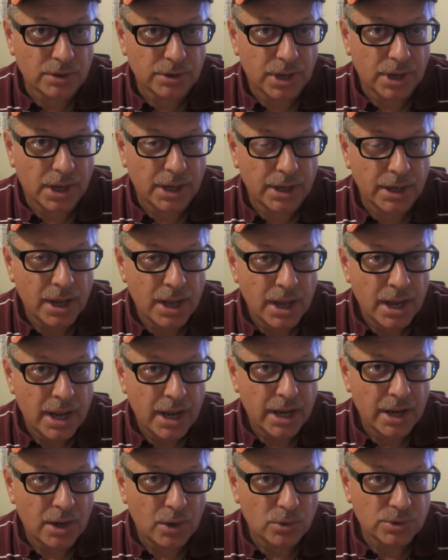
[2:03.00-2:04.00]
knot.
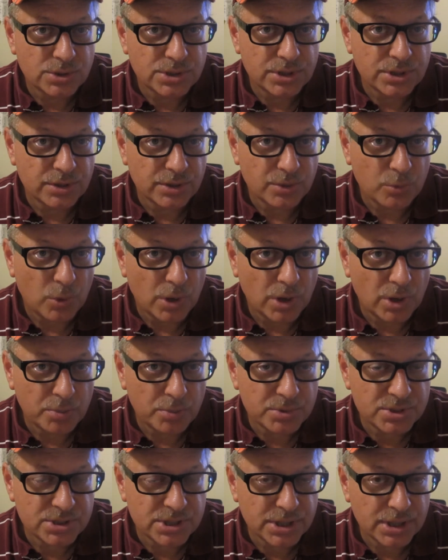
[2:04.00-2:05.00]
It holds nearly
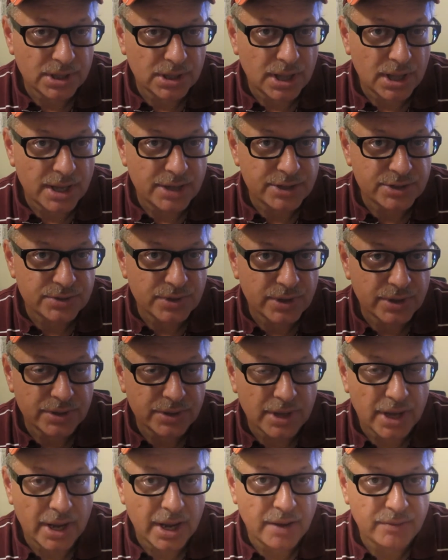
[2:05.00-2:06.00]
100% of the line strength.
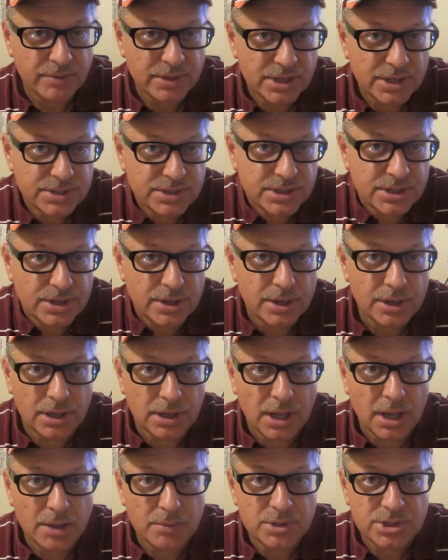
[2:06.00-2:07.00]
I have tested it on a
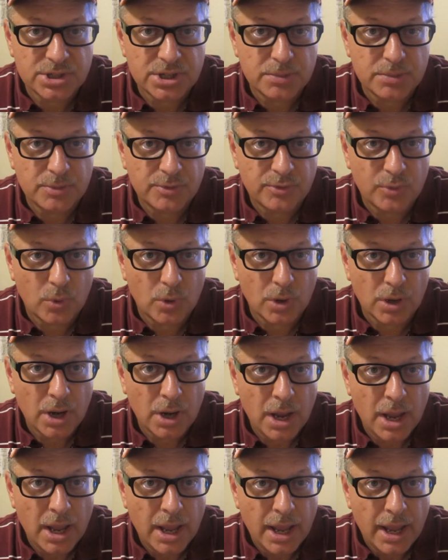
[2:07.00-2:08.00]
line machine before.
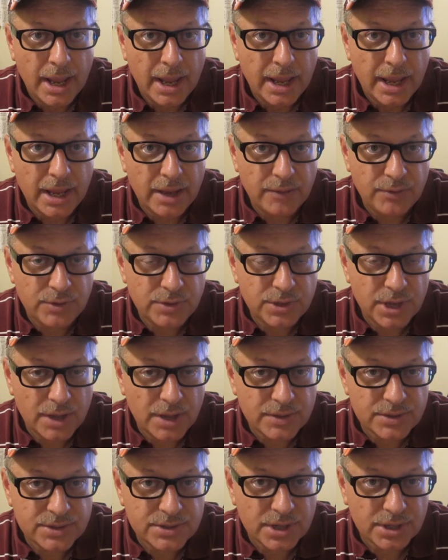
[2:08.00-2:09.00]
If you tie
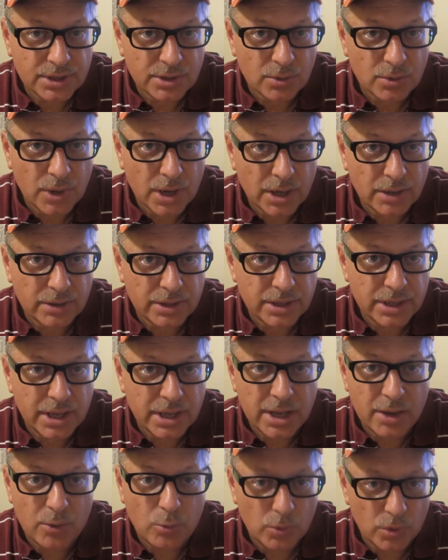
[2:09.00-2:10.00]
this knot correctly,
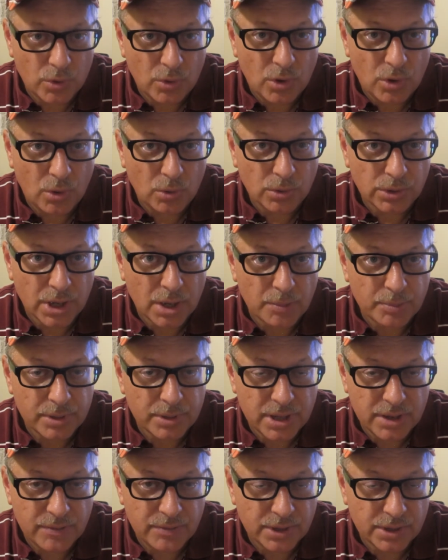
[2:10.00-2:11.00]
it will hold up
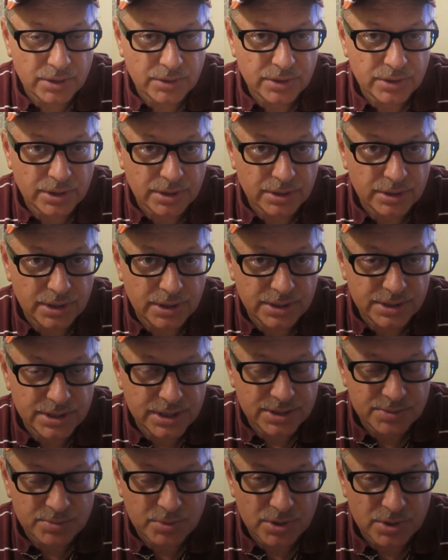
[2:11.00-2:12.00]
even under the
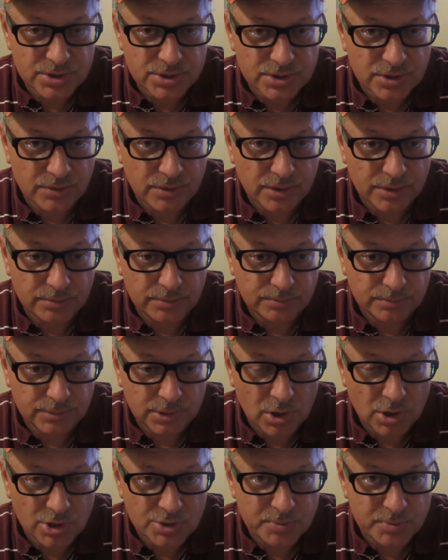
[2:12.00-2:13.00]
intense pressure of a
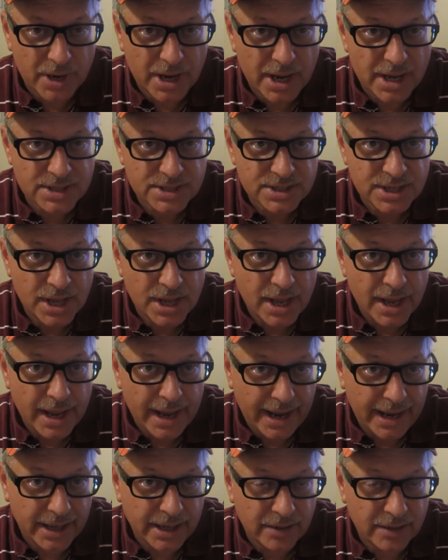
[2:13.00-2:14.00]
large bass
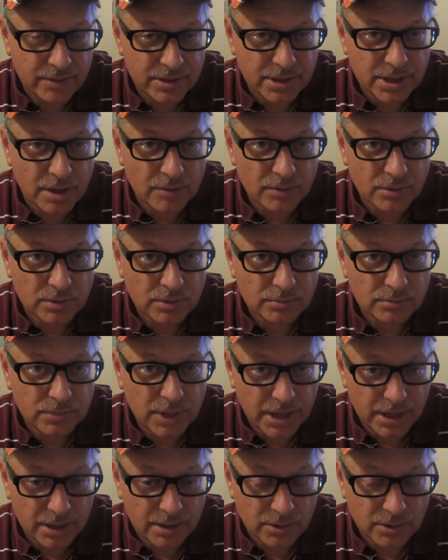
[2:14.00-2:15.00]
and heavy cover
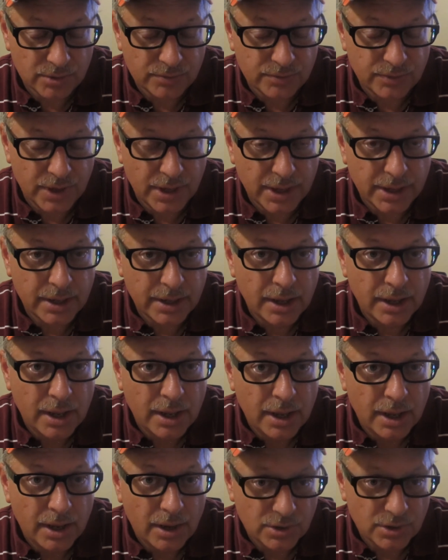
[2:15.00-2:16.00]
and a good fight.
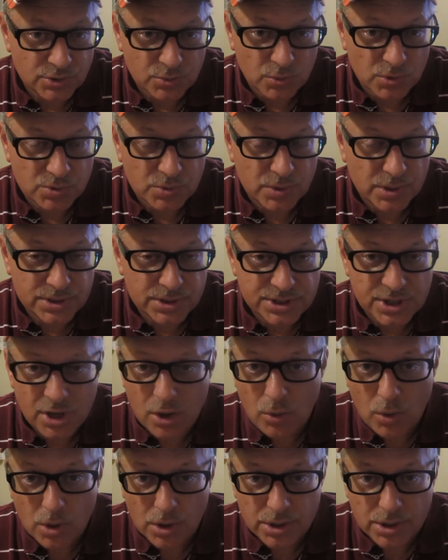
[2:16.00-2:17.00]
Also works well in
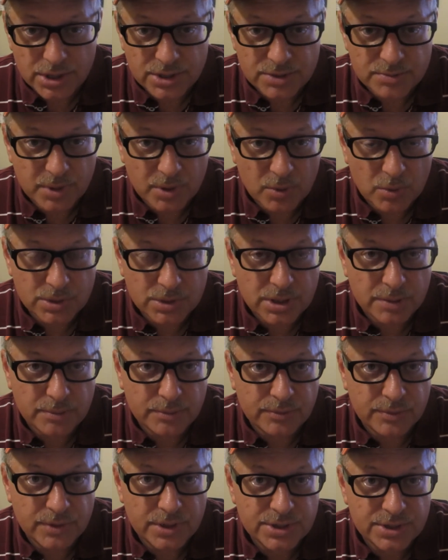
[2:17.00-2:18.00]
saltwater. Doesn't matter what type of
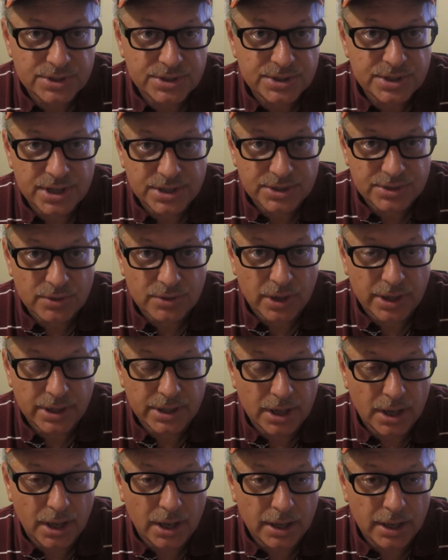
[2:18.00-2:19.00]
fish, it's a great
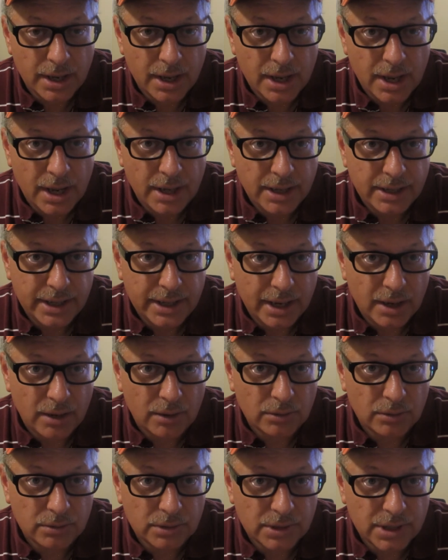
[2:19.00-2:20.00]
knot.
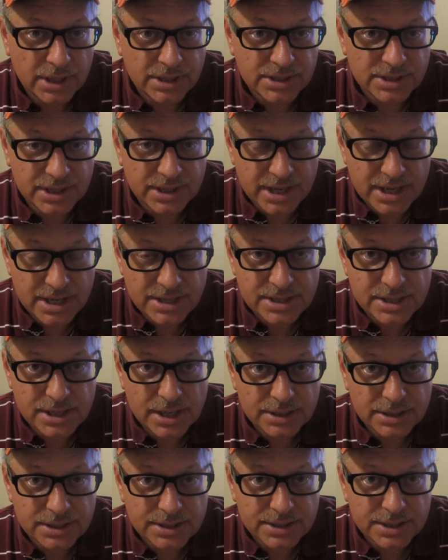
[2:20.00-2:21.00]
Now, it's an easy
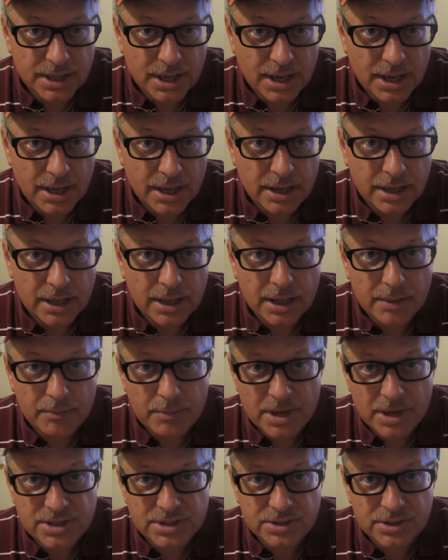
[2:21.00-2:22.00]
knot to tie.
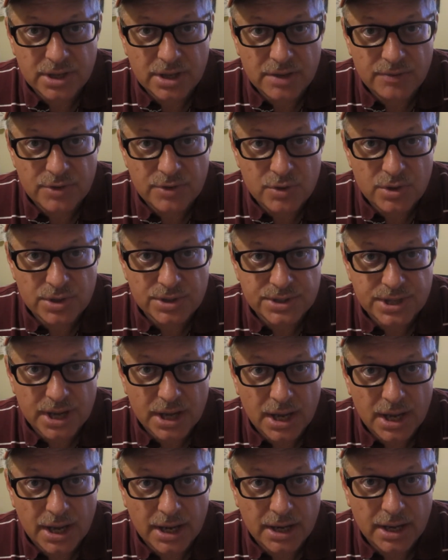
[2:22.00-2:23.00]
Basically, if you can
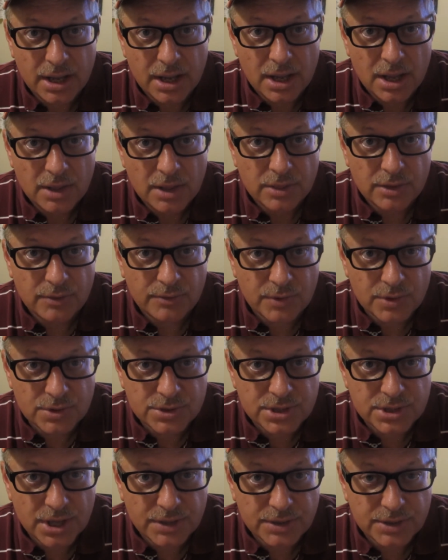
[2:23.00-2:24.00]
tie the first
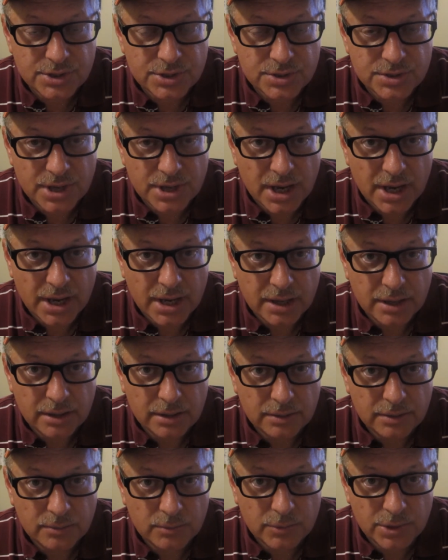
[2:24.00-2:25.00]
knot that you tie
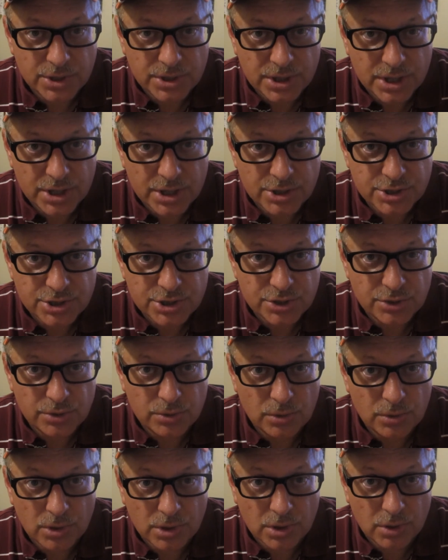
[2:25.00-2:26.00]
when you tie your shoe,
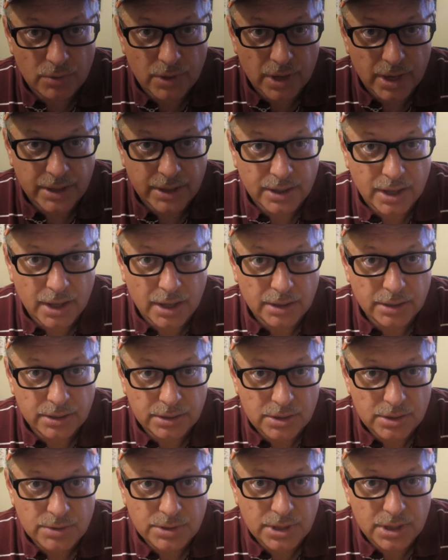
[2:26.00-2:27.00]
or an overhead knot,
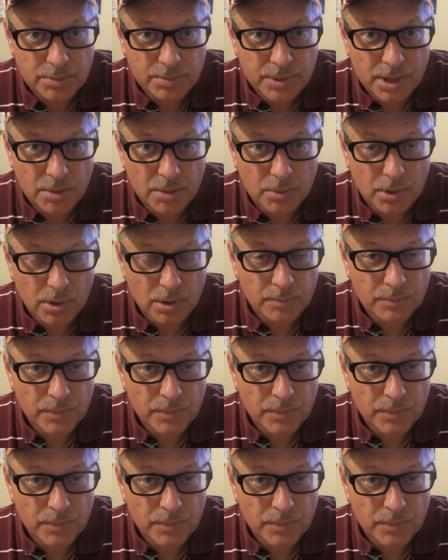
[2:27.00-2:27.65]
you can tie the Palomar.